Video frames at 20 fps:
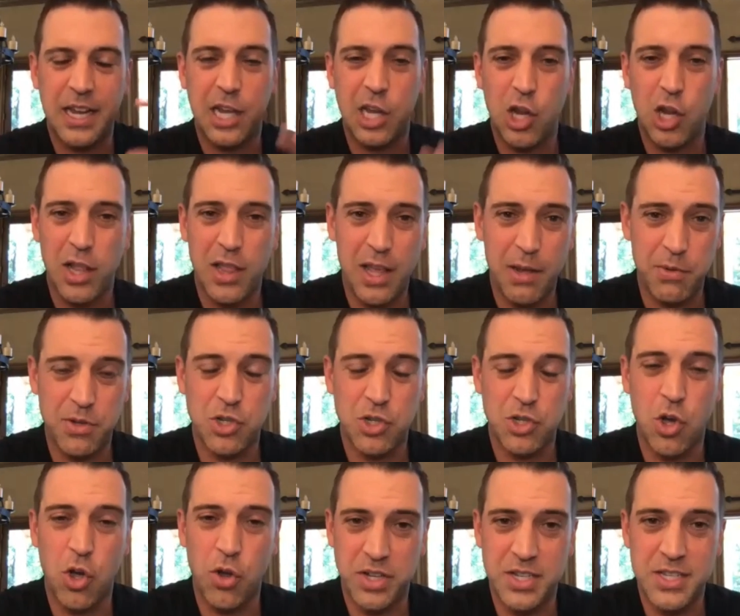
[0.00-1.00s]
And
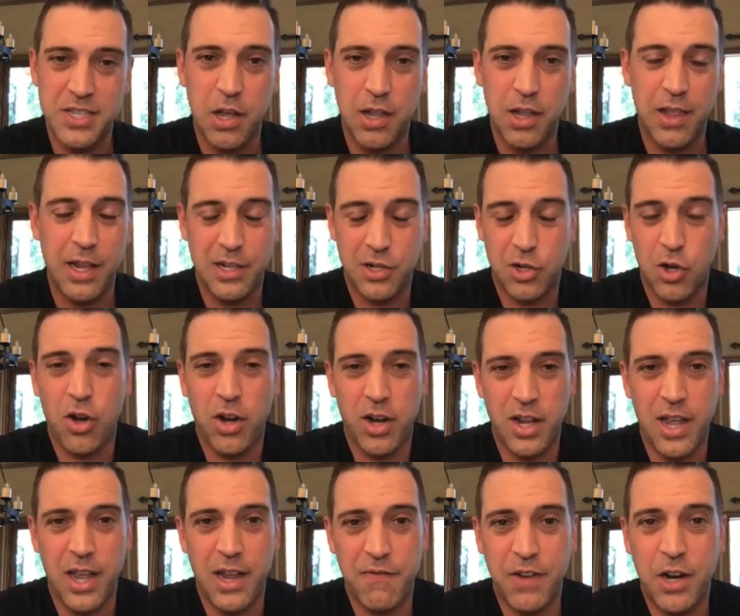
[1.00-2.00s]
they called
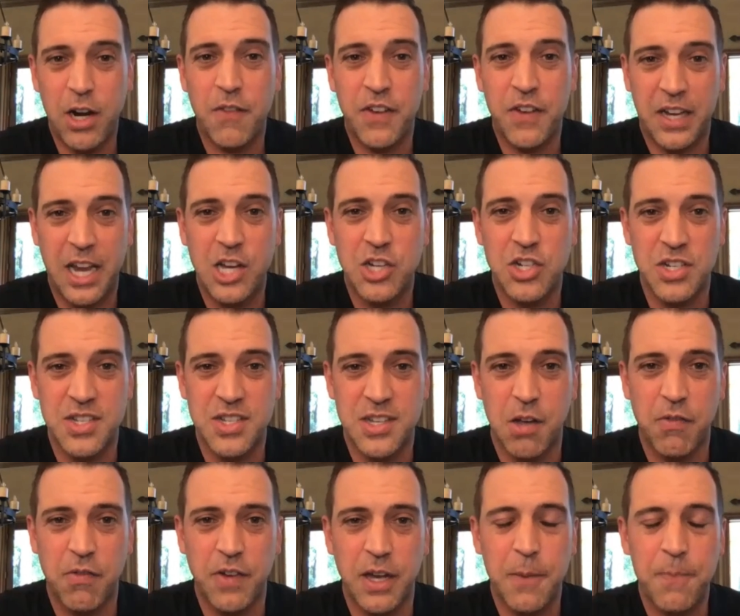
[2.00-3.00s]
it a verification
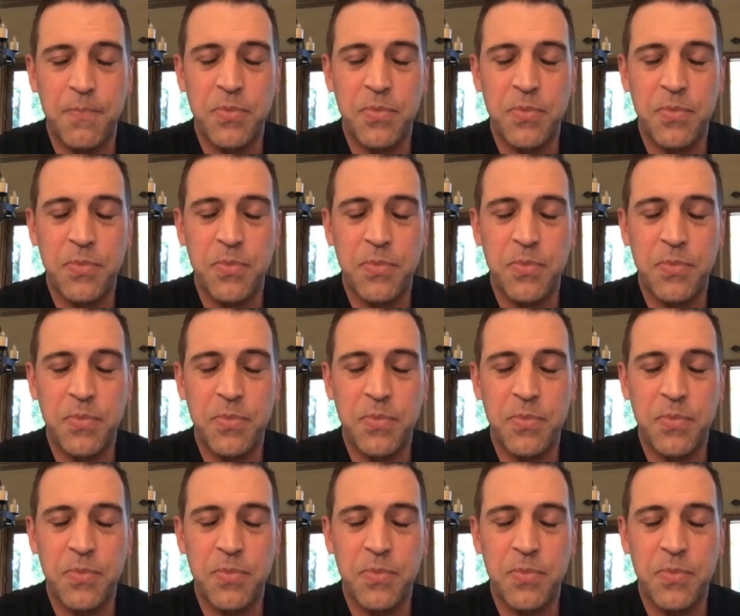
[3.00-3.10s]
selfie.